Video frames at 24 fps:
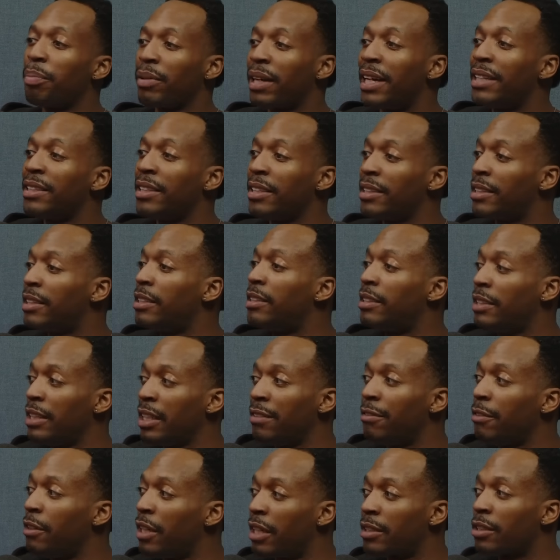plays into
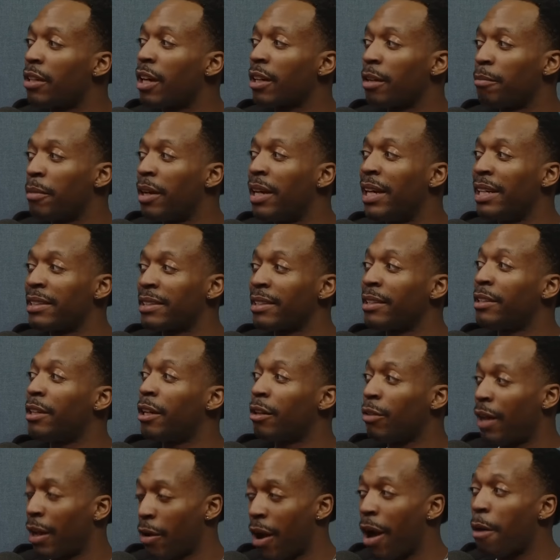even us talking about
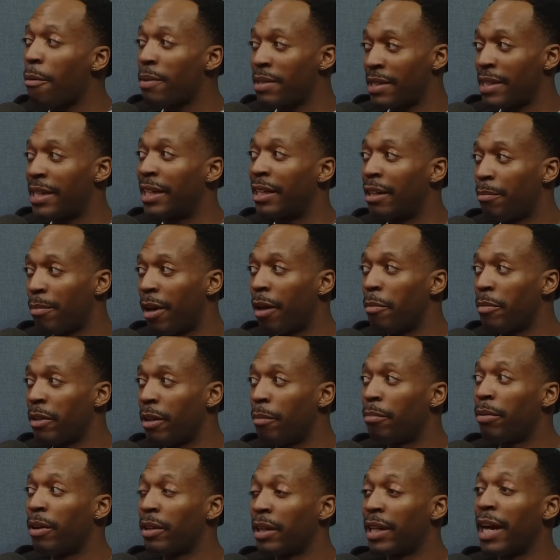SNL, like I was saying about me
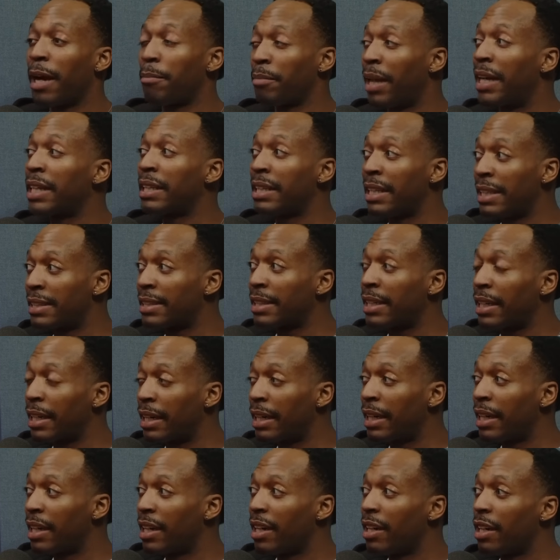and Puggy. I'm like, listen,
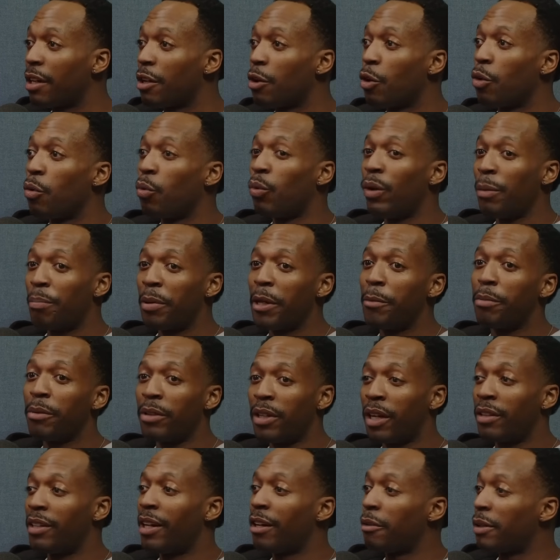what people
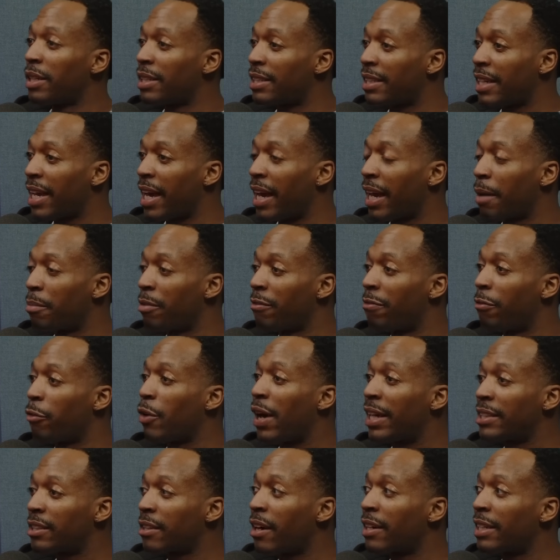don't know is that before
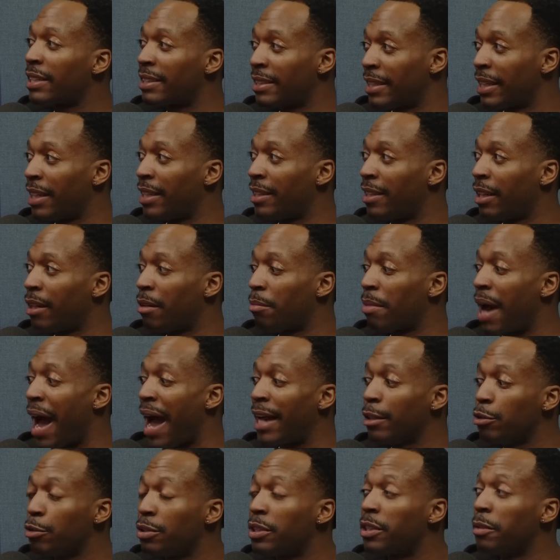I started stand-up,
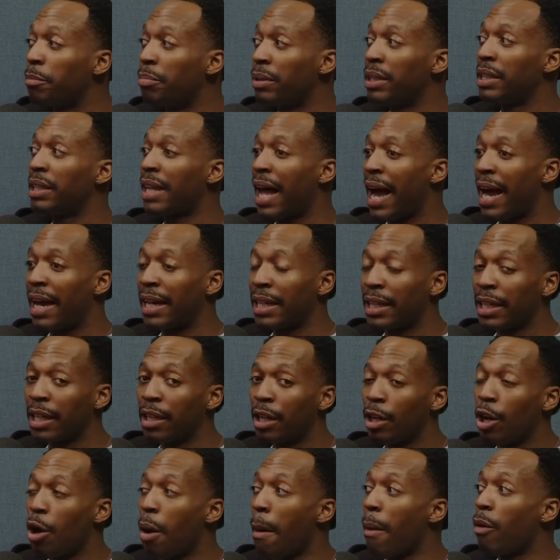I used to really
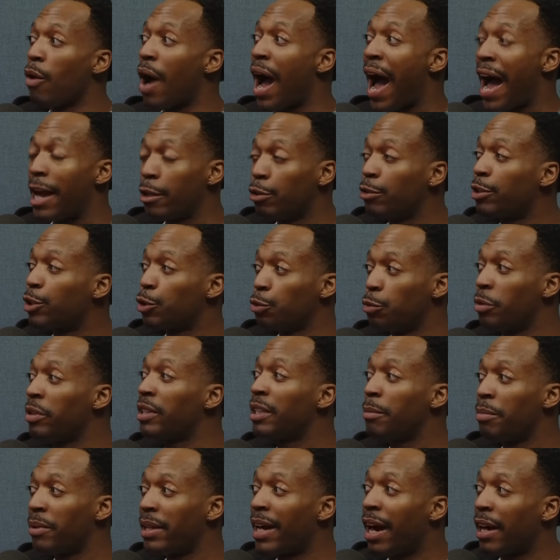
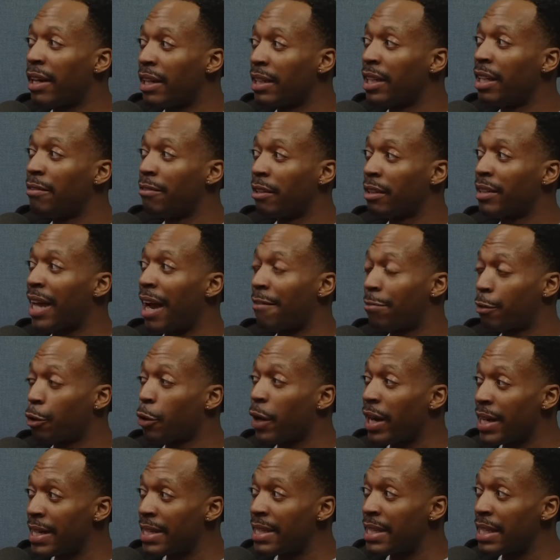be out here living life
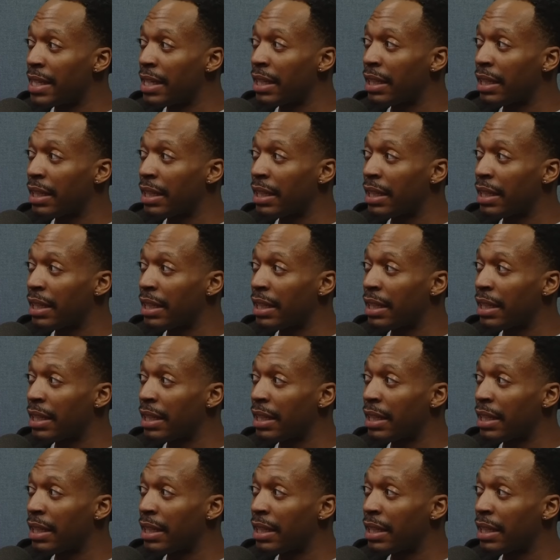crazy.